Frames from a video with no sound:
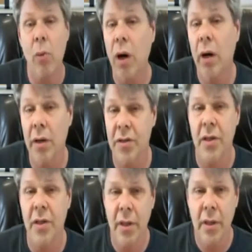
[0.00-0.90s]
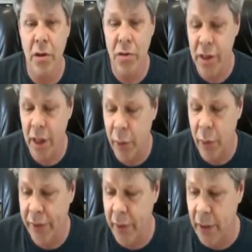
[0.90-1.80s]
it works. So stick
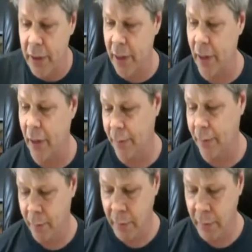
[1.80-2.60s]
with it until.